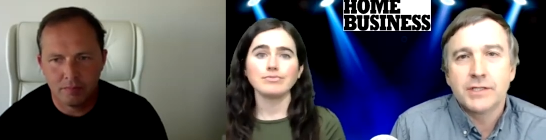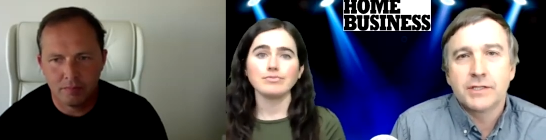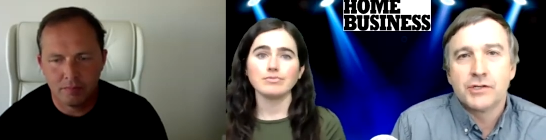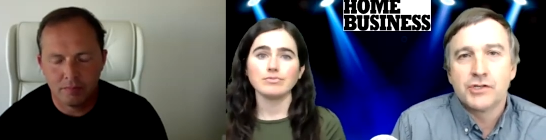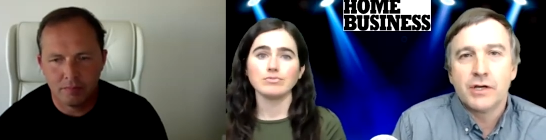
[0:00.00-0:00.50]

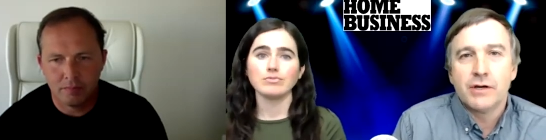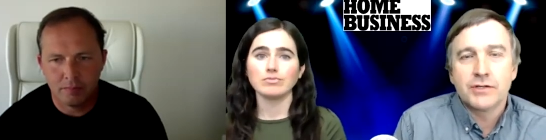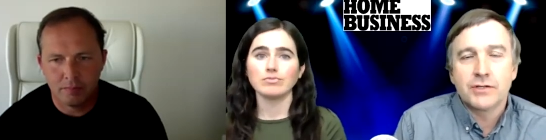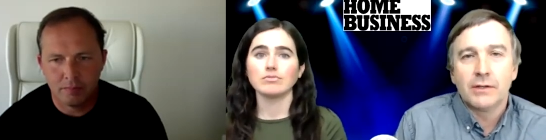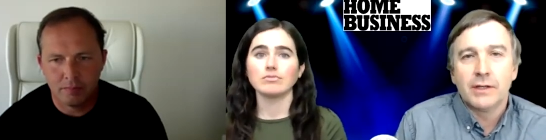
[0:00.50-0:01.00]
Speaker 1: to share.
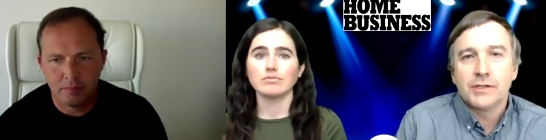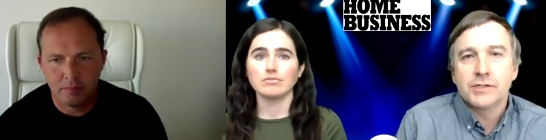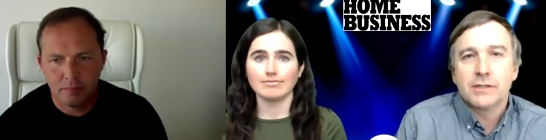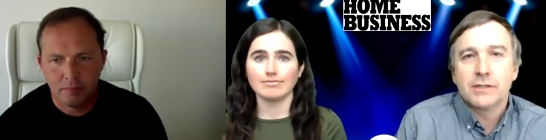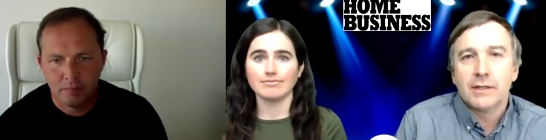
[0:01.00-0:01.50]
So
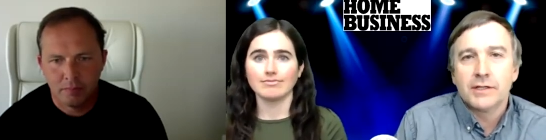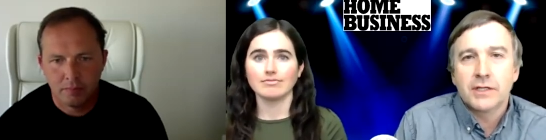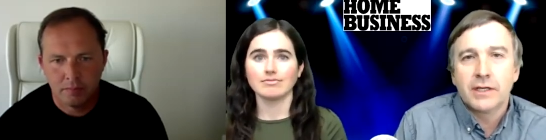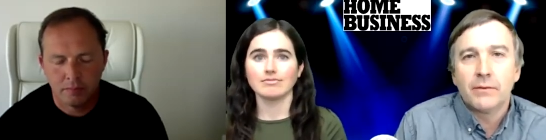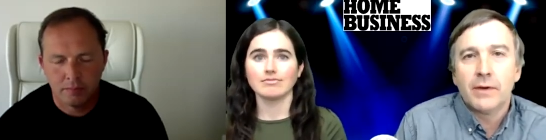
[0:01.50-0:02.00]
let's uh, let's
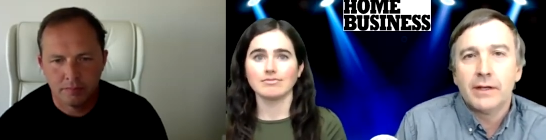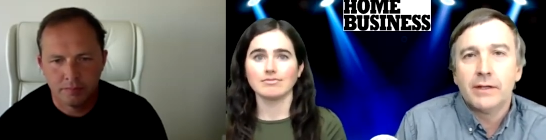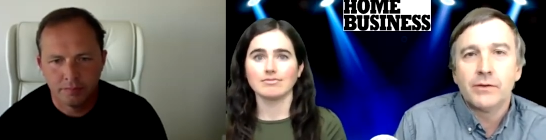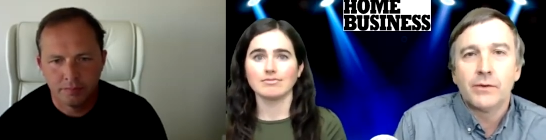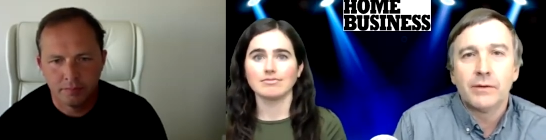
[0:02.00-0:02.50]
get right
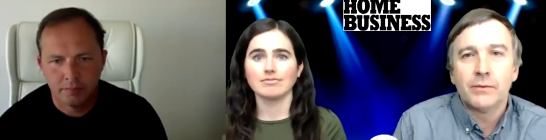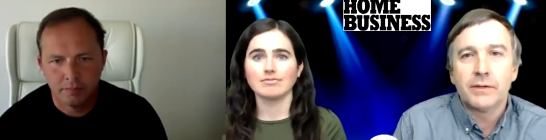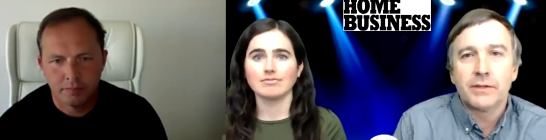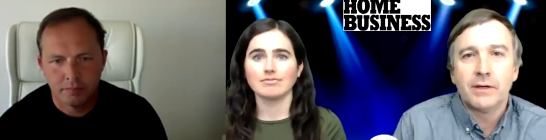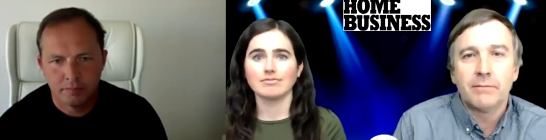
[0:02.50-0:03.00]
into it
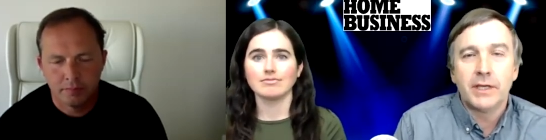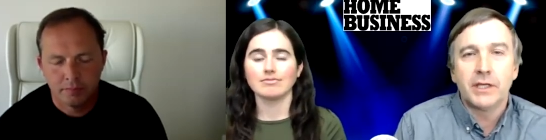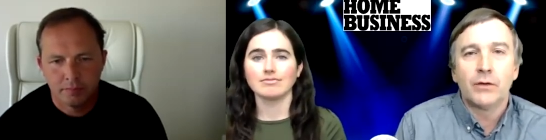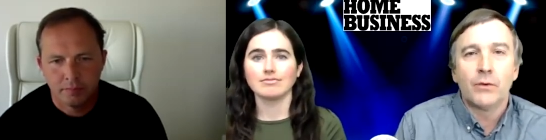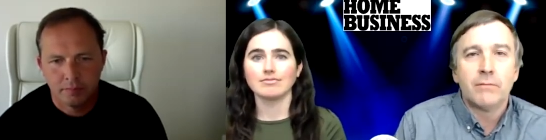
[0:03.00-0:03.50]
with uh,
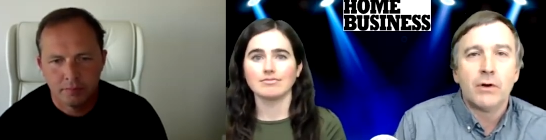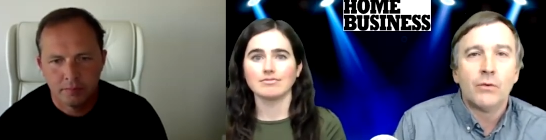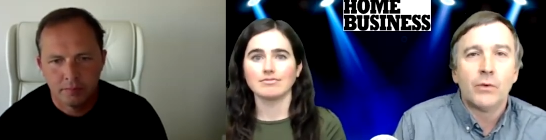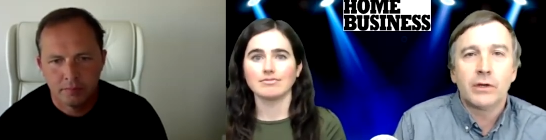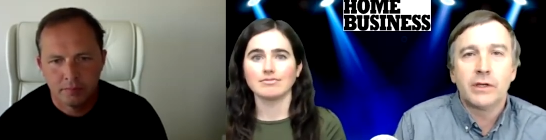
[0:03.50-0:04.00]
making remote
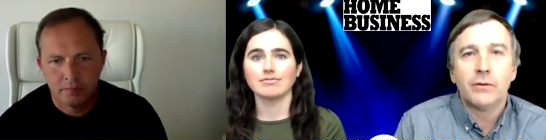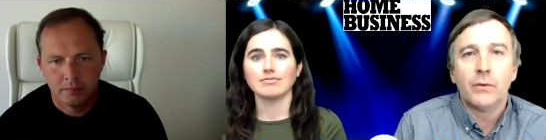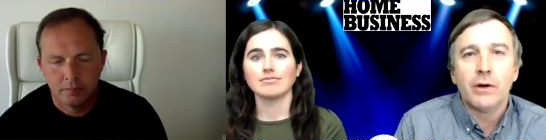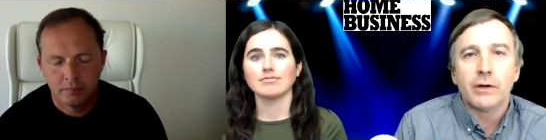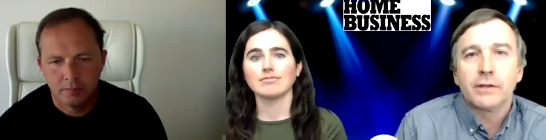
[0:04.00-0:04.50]
working
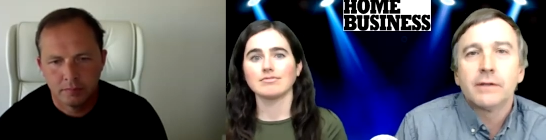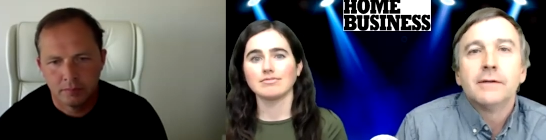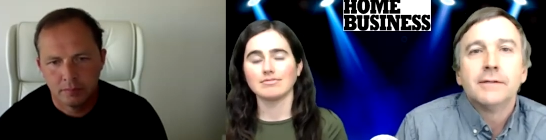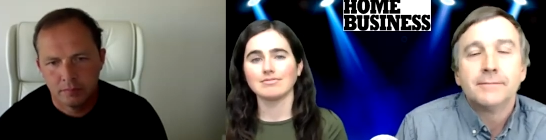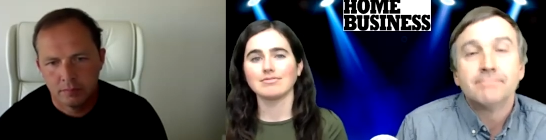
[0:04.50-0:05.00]
work.
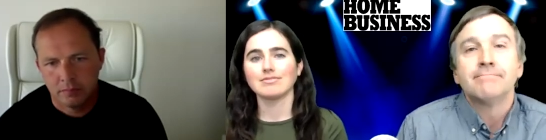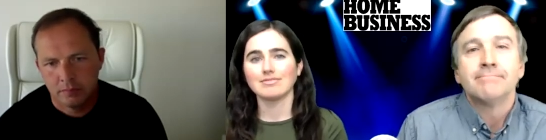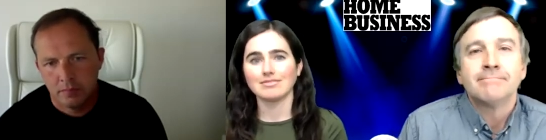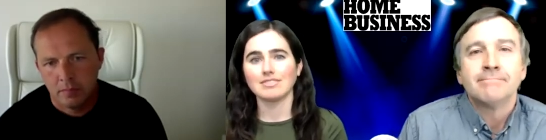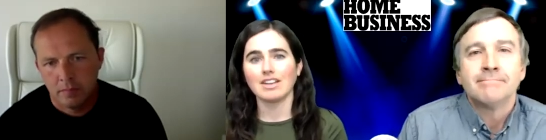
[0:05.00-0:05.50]

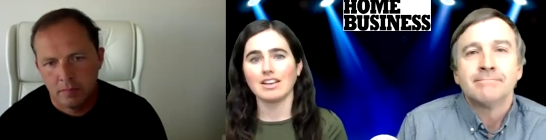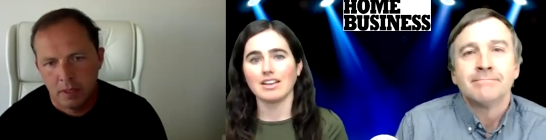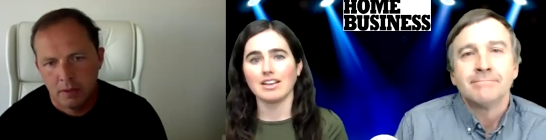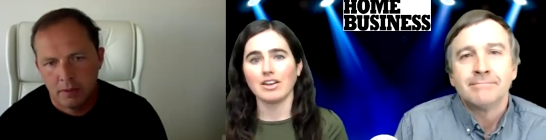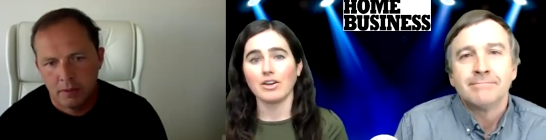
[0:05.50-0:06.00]

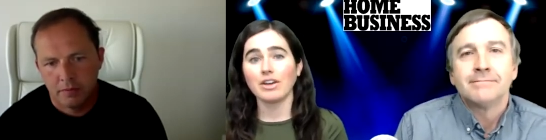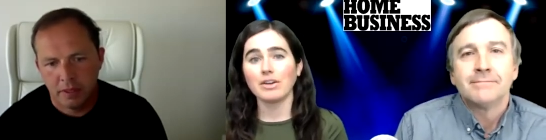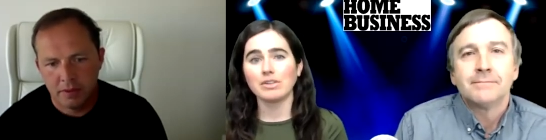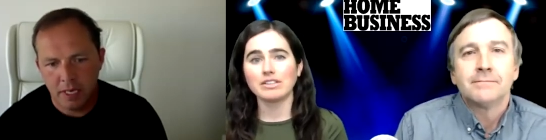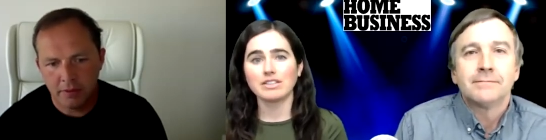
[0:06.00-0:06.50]
Speaker 2: Okay,
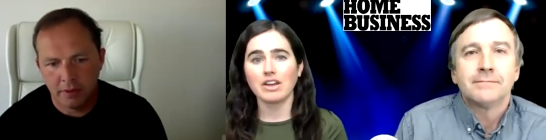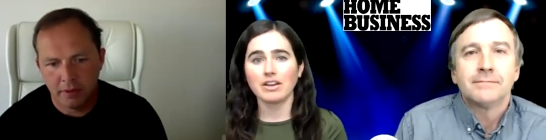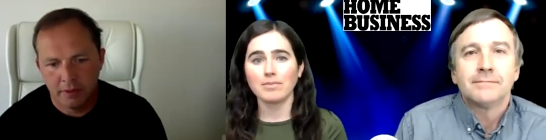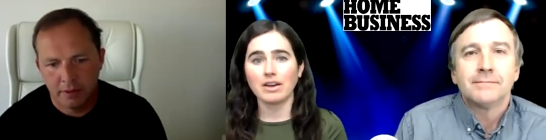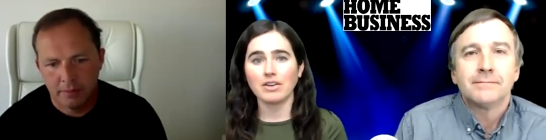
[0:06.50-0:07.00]
well, let's talk
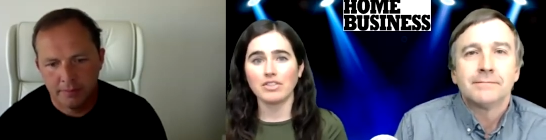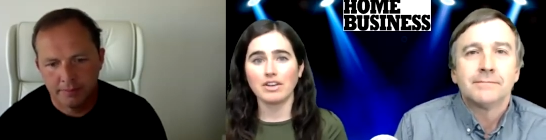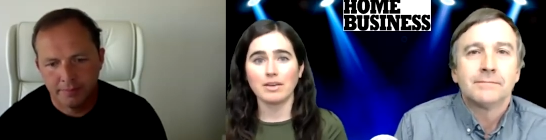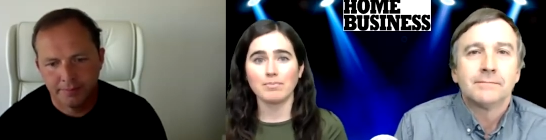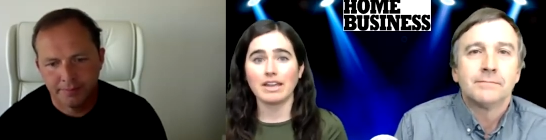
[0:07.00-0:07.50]
about
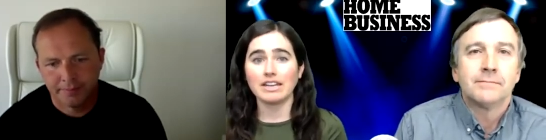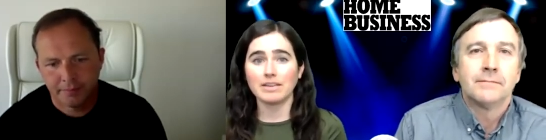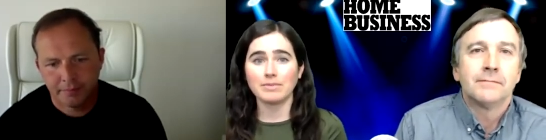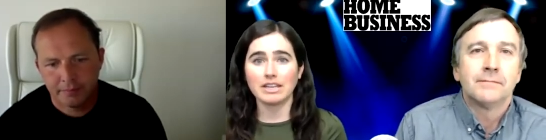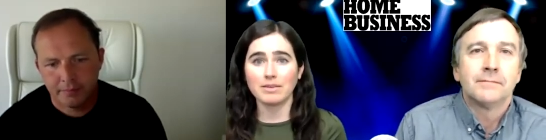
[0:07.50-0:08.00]
the
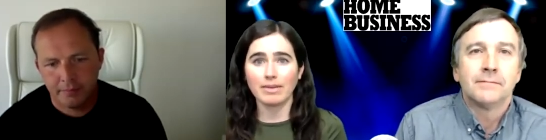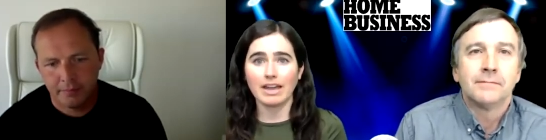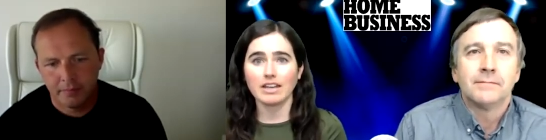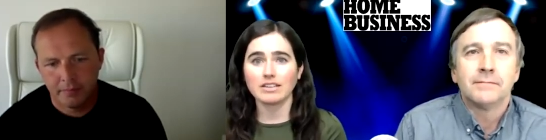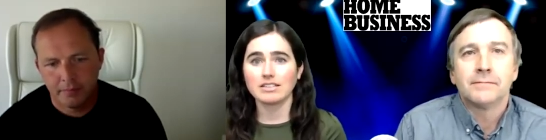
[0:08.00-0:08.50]
pandemic
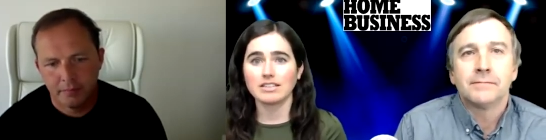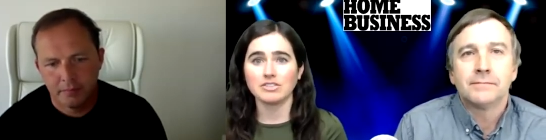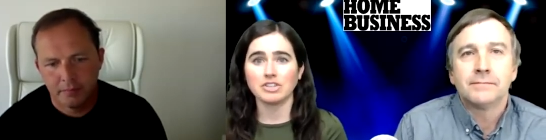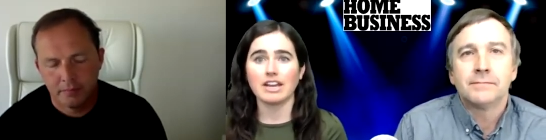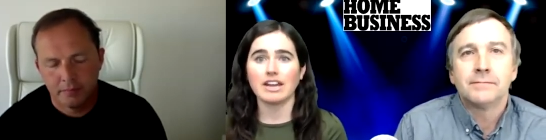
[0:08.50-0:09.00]
impact.
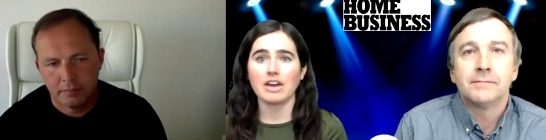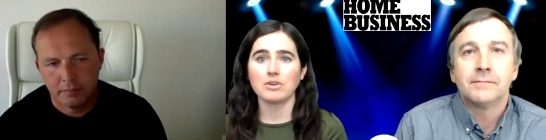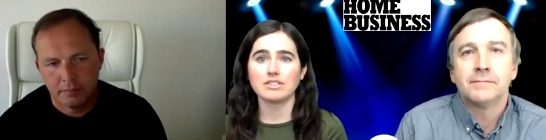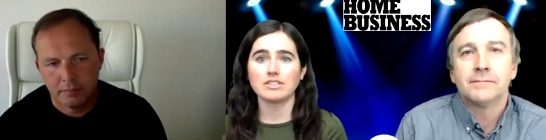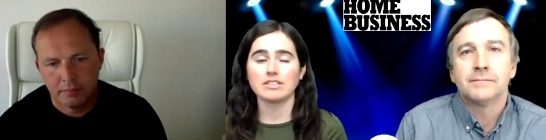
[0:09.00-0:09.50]
Jed, how
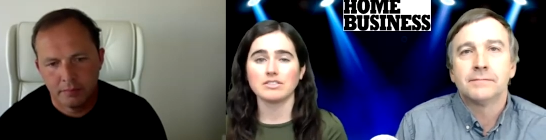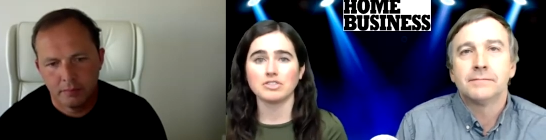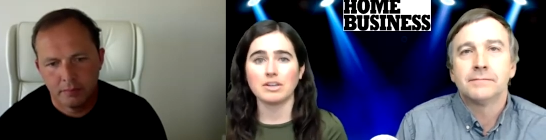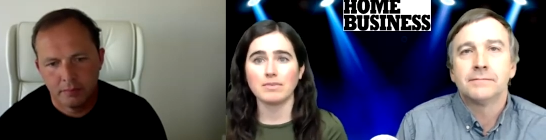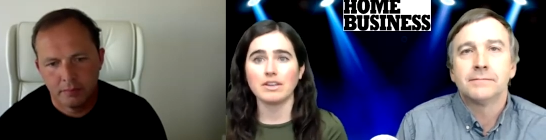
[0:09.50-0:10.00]
is this
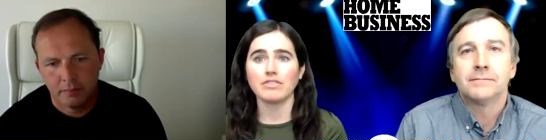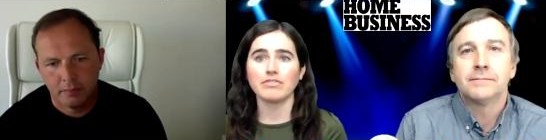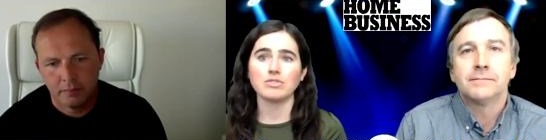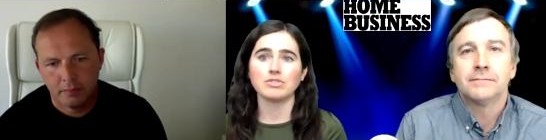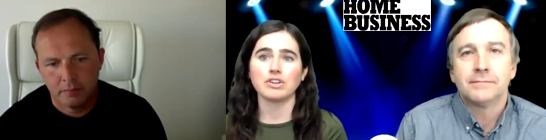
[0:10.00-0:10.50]
shaping the
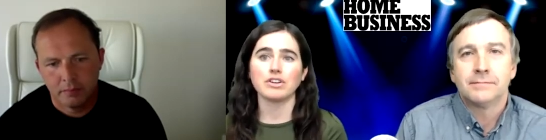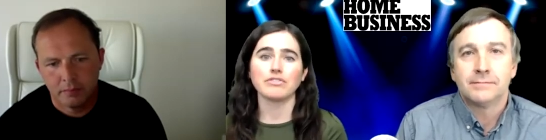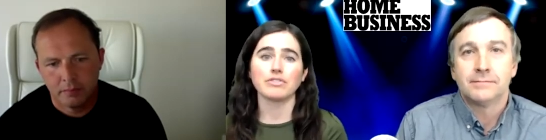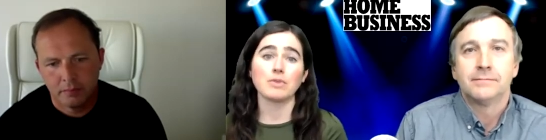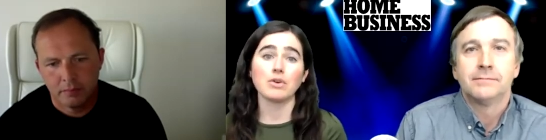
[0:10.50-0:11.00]
future
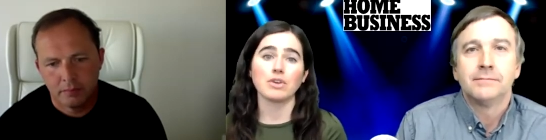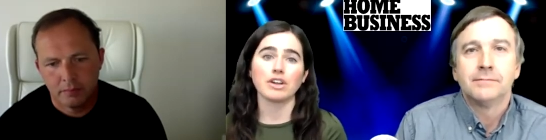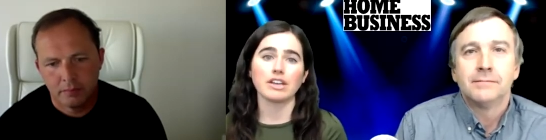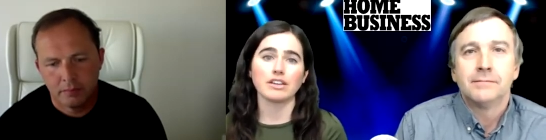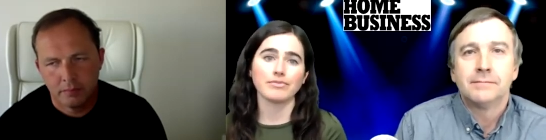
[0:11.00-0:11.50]
of remote working?